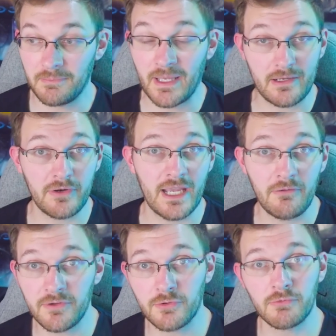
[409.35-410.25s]
I'm like, okay,
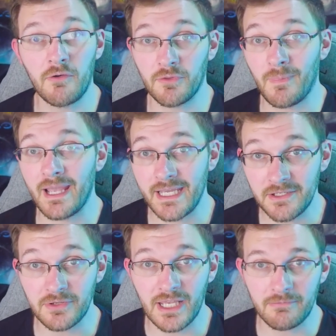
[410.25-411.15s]
what's wrong with my
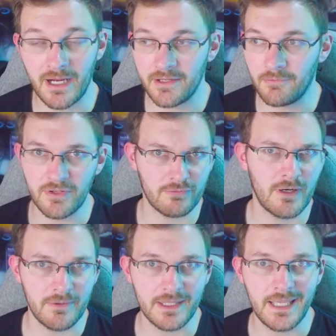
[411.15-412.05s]
internet rather than what's wrong with the